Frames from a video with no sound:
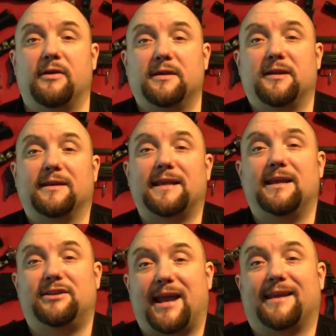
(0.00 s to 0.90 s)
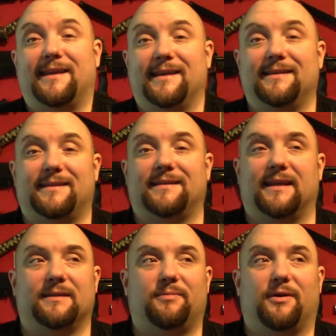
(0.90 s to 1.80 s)
the reason I say jackets
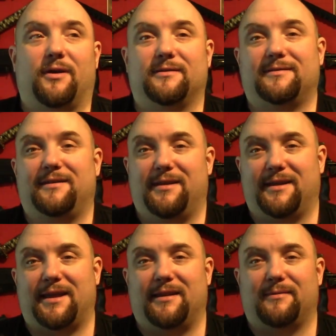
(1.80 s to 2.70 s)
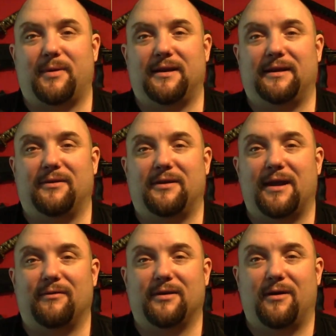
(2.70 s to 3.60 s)
is because, again, depending on
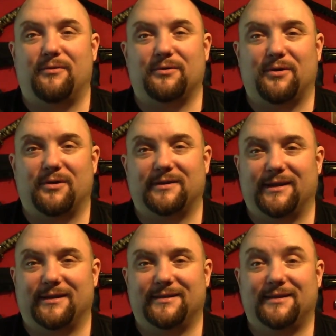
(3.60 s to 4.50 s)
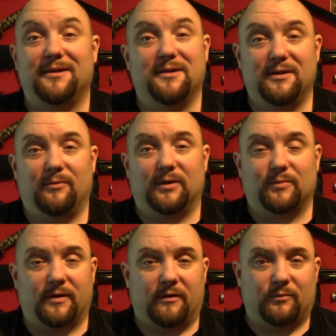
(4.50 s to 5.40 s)
how cold or hot it is, which
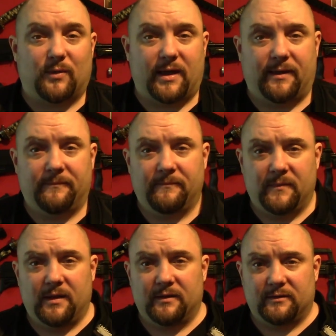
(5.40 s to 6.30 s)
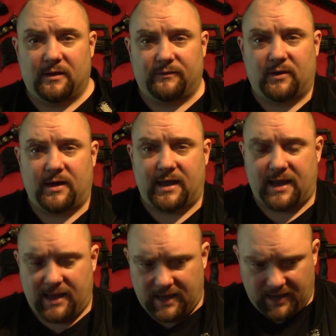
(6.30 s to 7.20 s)
one I would wear. So I've got
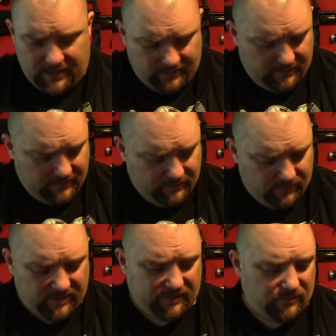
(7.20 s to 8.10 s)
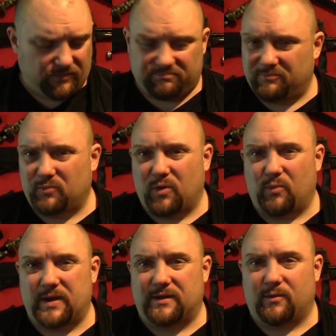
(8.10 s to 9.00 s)
what
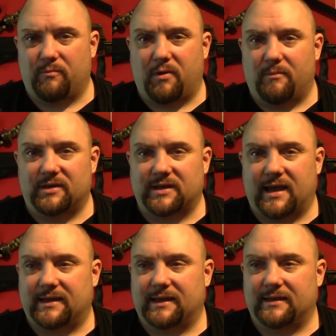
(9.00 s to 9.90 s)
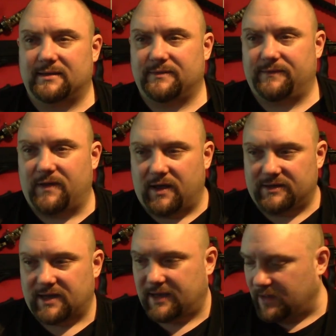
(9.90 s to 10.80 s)
we call bomber jackets,
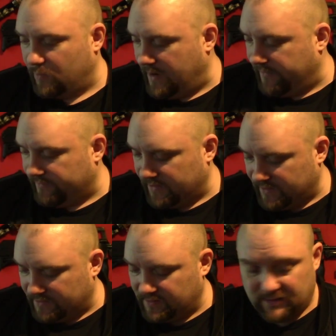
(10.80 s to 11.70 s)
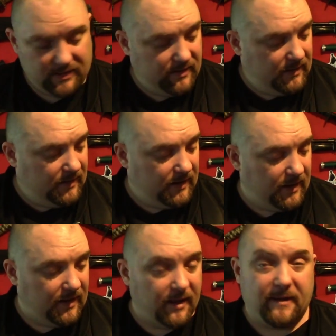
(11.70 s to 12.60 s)
flight jacket, whatever it is. You
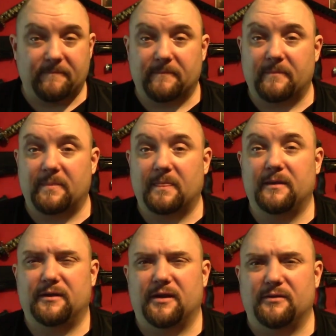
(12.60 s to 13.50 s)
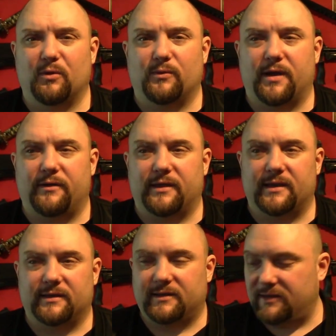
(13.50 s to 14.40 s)
know, you all know
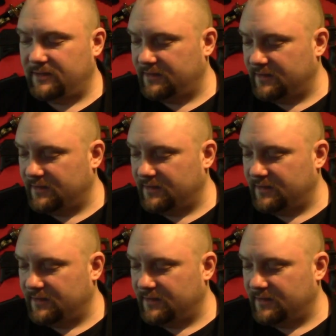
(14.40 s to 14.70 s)
these.